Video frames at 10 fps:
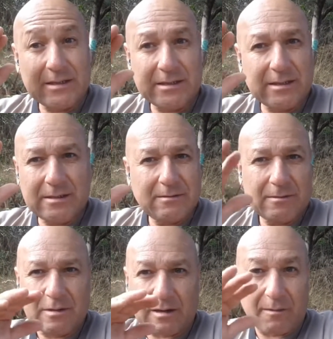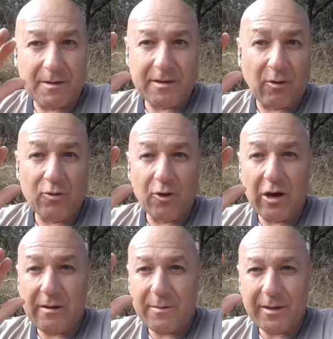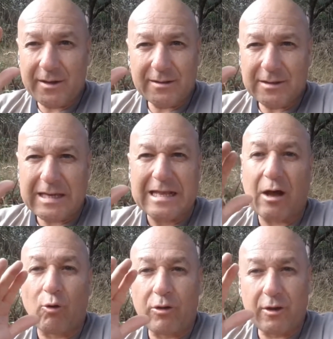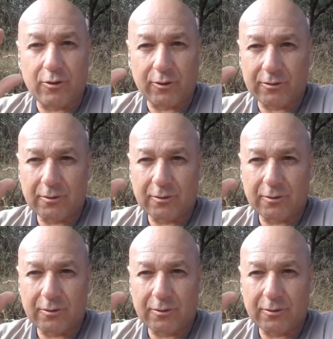is the same as to what was.